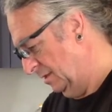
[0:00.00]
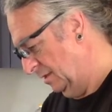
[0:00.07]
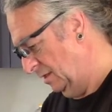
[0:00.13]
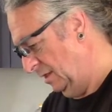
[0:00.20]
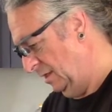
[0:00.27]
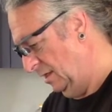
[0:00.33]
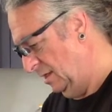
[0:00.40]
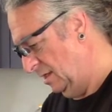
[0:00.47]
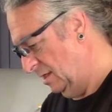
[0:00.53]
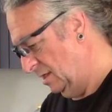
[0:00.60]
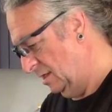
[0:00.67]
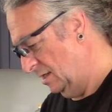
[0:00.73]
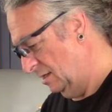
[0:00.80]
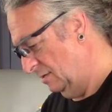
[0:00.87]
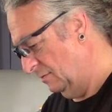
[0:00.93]
the
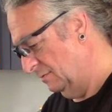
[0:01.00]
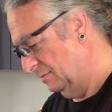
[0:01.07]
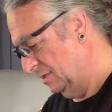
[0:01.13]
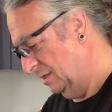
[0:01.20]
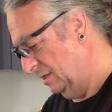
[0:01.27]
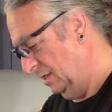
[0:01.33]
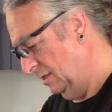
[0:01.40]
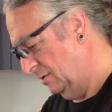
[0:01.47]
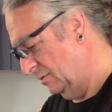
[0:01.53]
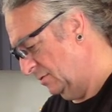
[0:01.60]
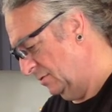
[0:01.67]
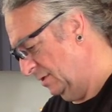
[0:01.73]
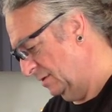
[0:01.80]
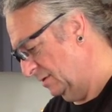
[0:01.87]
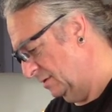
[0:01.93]
uh, what was it? The
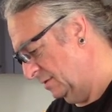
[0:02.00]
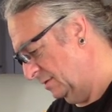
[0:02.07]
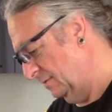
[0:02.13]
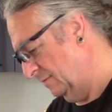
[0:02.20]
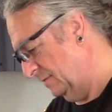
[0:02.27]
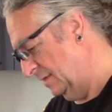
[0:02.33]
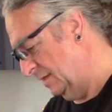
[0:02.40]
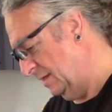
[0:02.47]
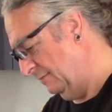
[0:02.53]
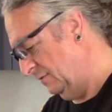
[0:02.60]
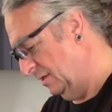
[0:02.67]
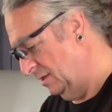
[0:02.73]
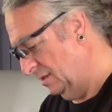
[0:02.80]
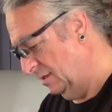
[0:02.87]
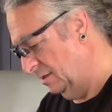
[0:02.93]
oil of
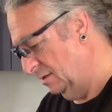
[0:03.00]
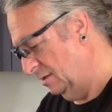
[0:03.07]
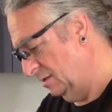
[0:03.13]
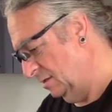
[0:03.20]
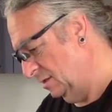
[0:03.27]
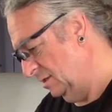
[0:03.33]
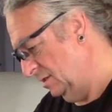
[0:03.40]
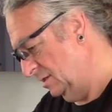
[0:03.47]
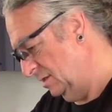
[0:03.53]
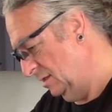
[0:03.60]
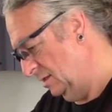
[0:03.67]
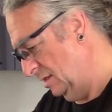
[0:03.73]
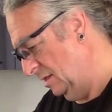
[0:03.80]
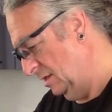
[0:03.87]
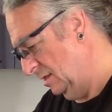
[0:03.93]
lavender that is
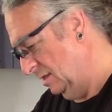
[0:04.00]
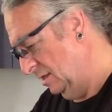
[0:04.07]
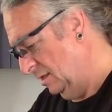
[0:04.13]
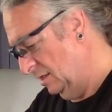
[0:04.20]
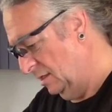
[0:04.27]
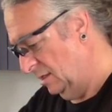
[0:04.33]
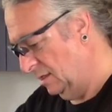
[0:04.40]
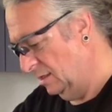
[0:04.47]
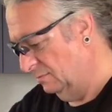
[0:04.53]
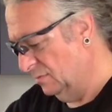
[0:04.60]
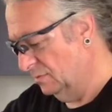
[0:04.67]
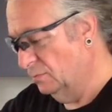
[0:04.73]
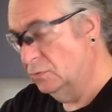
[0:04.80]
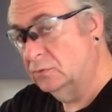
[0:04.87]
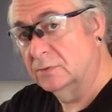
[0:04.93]
in there
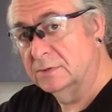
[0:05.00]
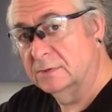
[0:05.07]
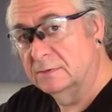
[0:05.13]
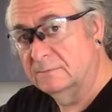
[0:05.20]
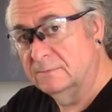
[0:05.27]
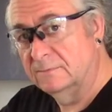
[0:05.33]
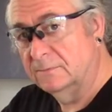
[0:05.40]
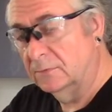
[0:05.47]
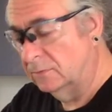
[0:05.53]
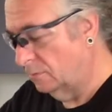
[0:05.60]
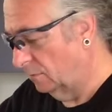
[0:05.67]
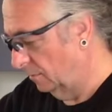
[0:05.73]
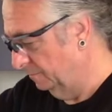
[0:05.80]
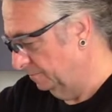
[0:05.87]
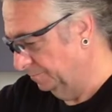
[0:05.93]
comes more to the
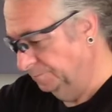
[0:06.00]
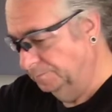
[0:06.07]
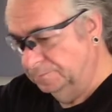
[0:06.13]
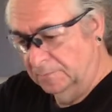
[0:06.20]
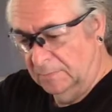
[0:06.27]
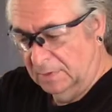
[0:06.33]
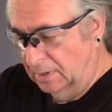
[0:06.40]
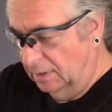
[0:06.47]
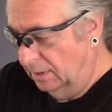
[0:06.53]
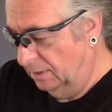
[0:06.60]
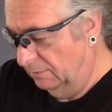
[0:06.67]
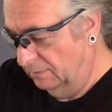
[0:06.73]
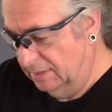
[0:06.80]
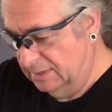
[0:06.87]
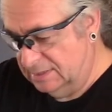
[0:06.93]
fore.
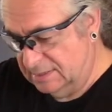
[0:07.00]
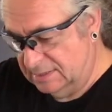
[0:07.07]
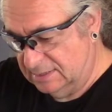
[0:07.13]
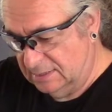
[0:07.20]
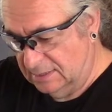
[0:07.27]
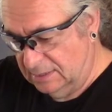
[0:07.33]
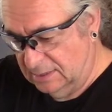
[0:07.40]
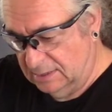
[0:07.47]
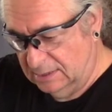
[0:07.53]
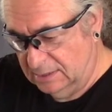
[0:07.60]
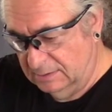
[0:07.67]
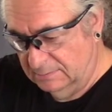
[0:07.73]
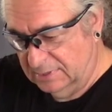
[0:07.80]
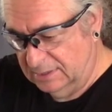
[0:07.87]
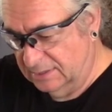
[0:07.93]
Now let's uh,
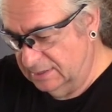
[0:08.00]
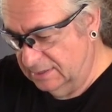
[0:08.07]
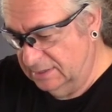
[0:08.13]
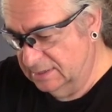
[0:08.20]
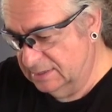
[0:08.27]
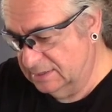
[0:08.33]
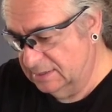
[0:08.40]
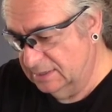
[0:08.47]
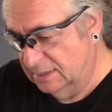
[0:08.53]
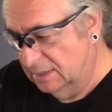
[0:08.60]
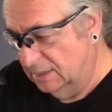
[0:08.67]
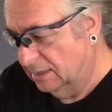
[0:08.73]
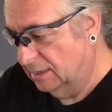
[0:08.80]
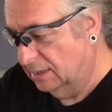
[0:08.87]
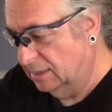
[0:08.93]
unplug this
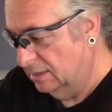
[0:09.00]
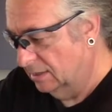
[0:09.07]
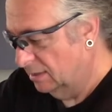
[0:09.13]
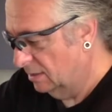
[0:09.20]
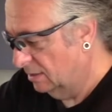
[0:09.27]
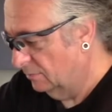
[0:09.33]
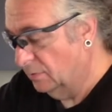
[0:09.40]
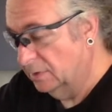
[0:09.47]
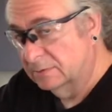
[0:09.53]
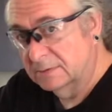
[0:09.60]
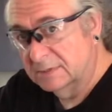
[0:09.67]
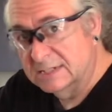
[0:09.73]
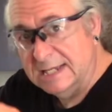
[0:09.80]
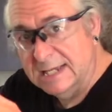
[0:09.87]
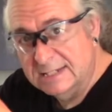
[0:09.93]
and uh,
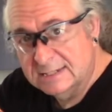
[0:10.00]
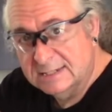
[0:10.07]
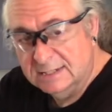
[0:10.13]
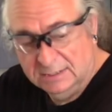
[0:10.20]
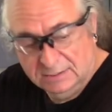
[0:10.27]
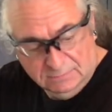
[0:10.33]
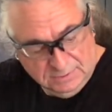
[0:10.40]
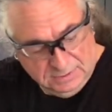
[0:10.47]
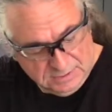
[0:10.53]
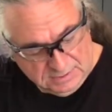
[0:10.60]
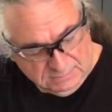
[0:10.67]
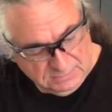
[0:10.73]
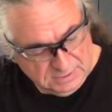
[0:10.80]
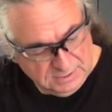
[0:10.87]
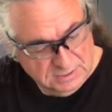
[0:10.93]
we'll test it with
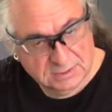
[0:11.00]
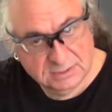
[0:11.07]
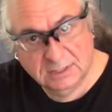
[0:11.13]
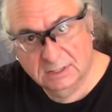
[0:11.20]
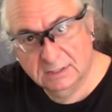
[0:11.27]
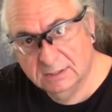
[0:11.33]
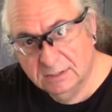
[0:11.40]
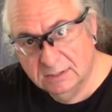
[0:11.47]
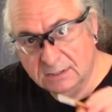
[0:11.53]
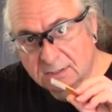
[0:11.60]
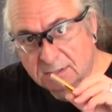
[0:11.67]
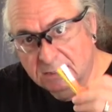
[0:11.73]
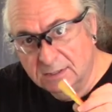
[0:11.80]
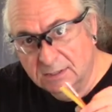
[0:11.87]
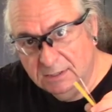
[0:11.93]
some of this uh,
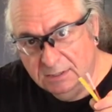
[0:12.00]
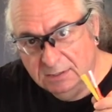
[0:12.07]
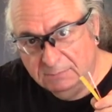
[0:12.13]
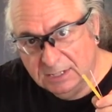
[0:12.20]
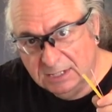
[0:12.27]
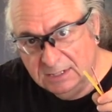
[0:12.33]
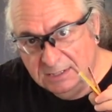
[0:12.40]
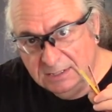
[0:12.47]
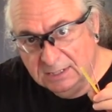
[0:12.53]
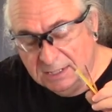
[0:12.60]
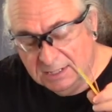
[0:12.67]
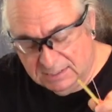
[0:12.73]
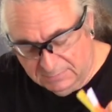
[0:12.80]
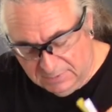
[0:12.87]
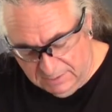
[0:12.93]
ind
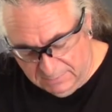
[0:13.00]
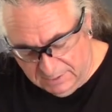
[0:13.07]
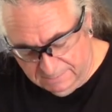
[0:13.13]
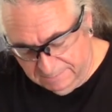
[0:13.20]
indicator paper.